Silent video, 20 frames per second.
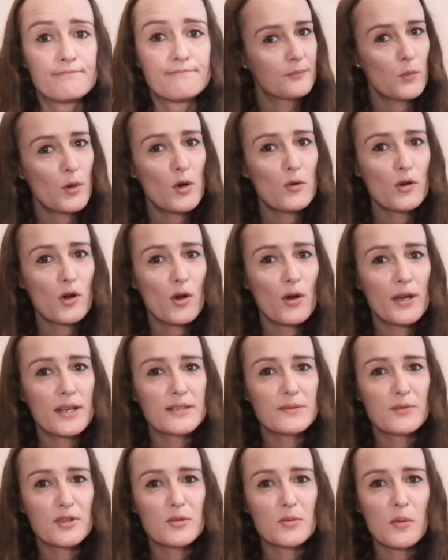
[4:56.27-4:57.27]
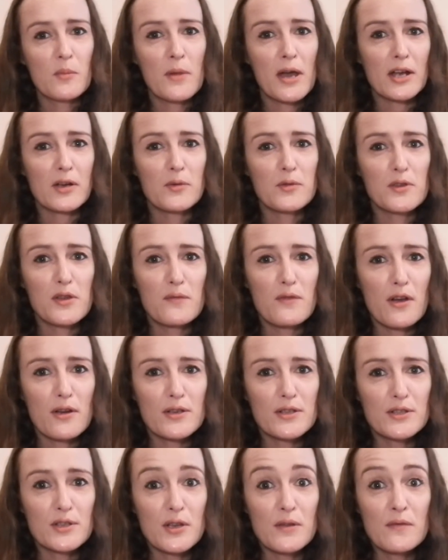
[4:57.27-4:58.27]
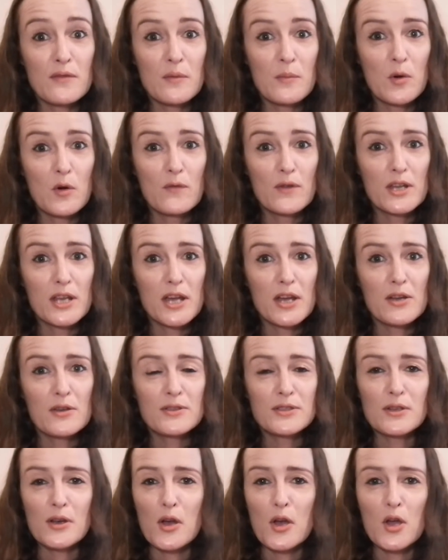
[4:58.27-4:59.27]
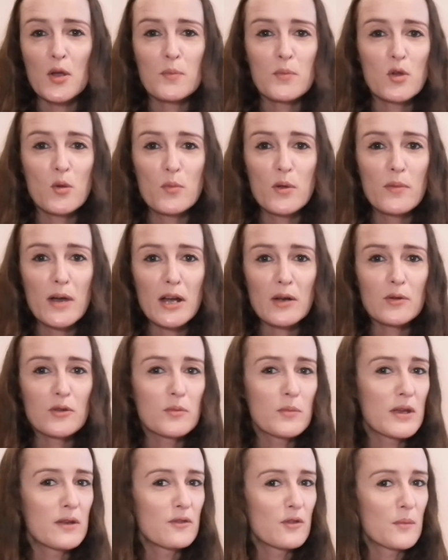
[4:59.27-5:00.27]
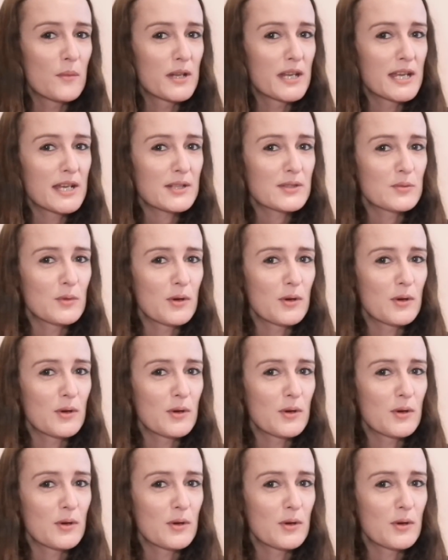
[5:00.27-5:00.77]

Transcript: Well guys, I'm going to be back with you very soon for more videos. I hope you'll be back with me for my next